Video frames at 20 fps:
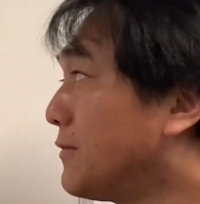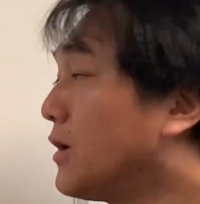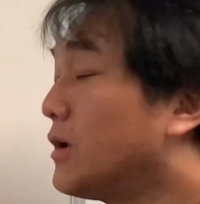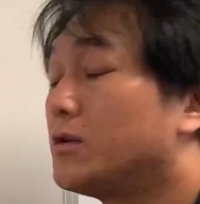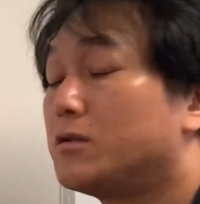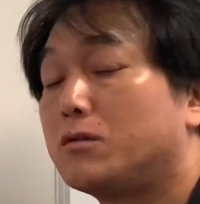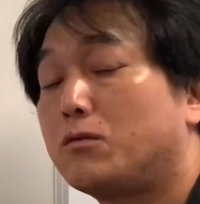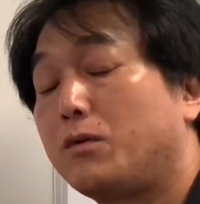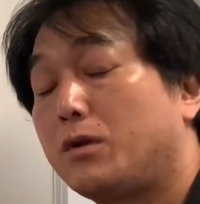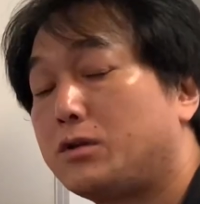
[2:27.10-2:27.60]

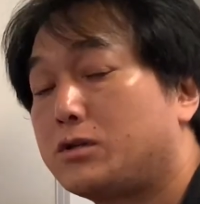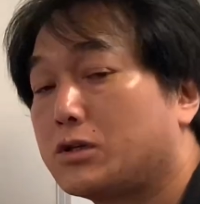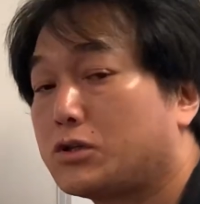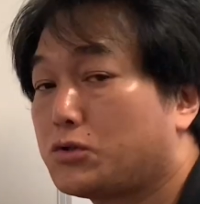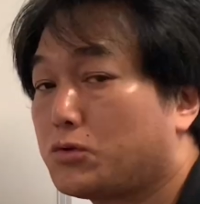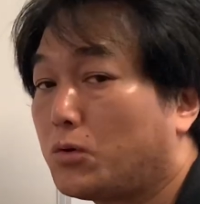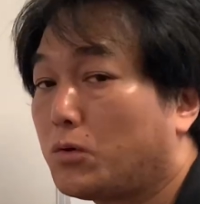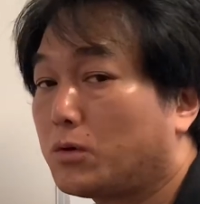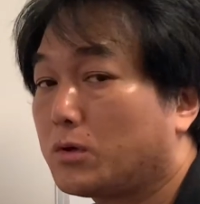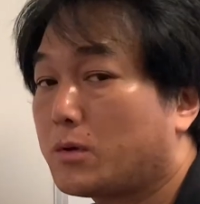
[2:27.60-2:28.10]
So we've just
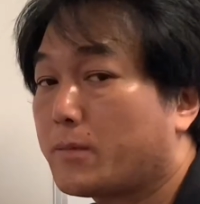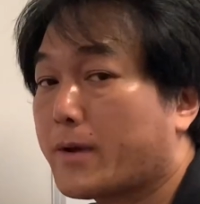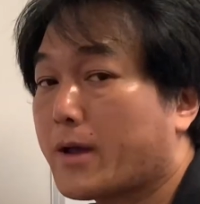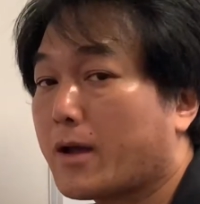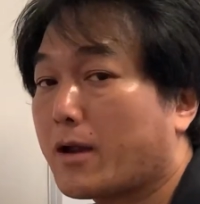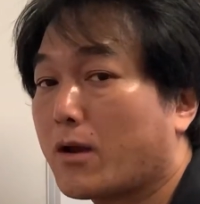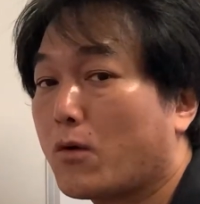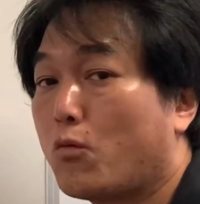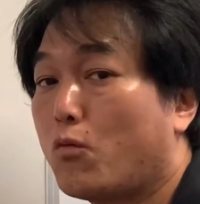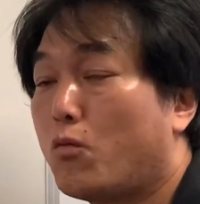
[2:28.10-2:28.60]
talked
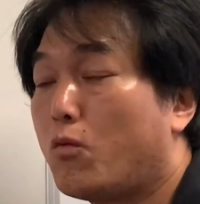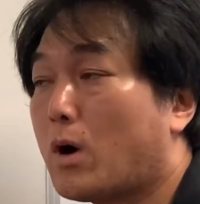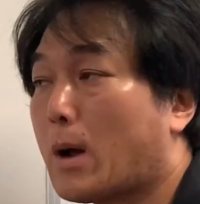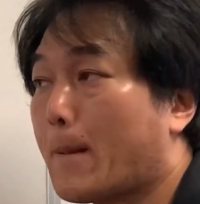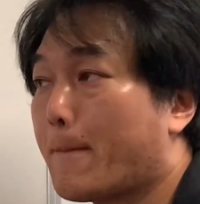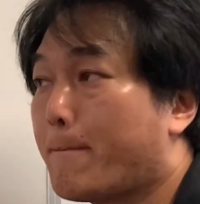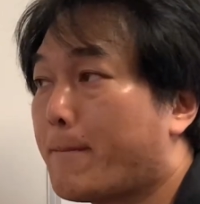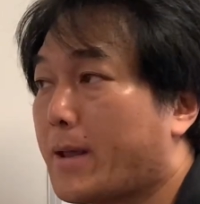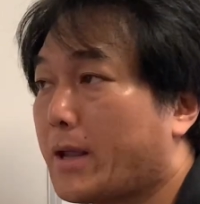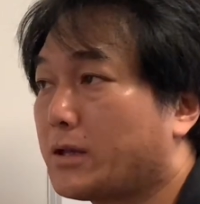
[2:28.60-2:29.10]
about
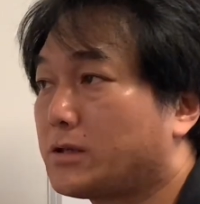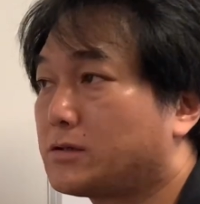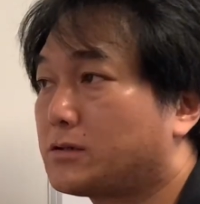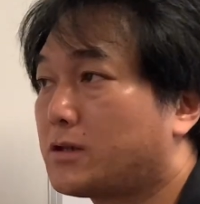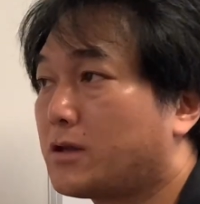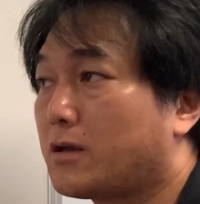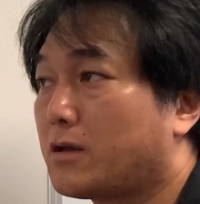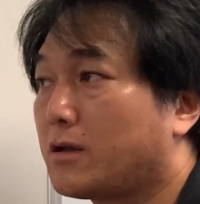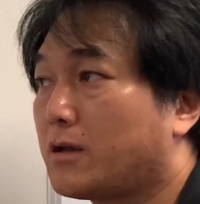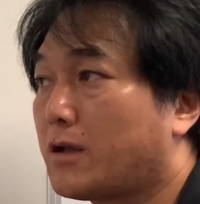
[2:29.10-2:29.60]
what makes
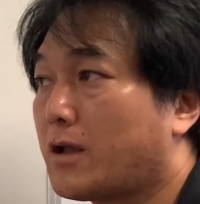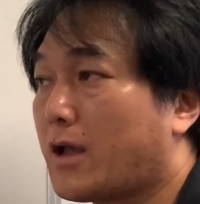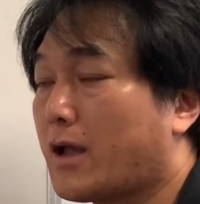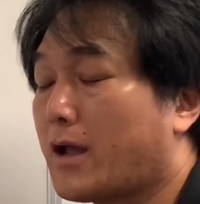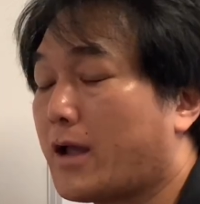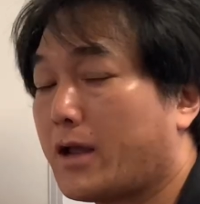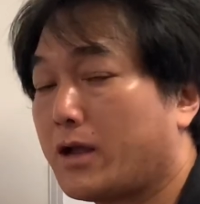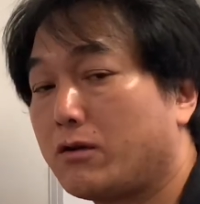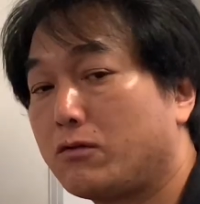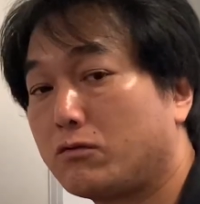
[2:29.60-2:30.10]
the
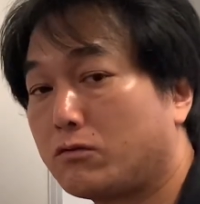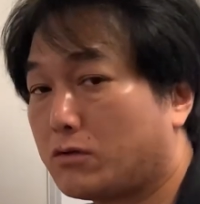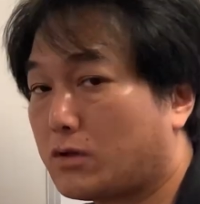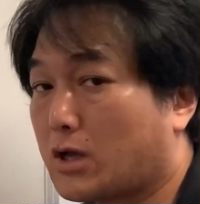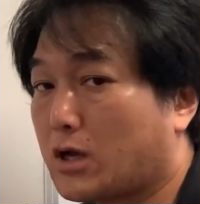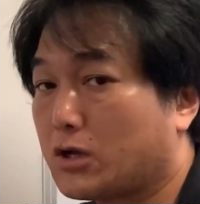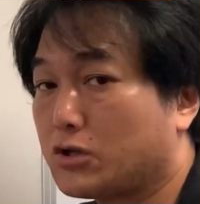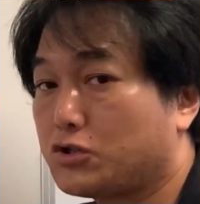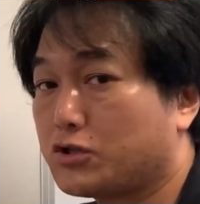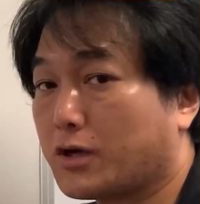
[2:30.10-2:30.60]
angle
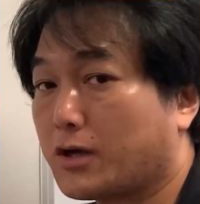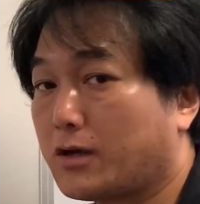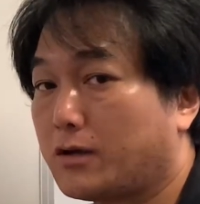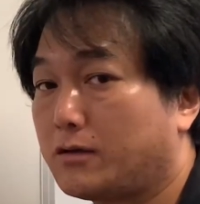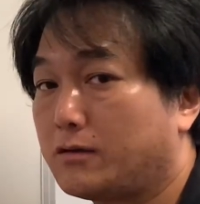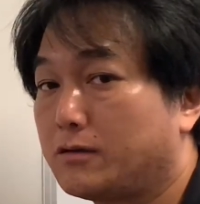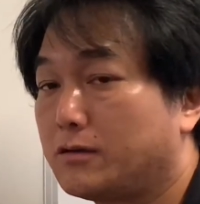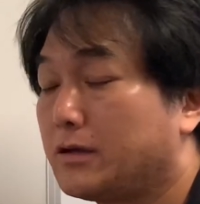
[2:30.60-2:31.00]
larger.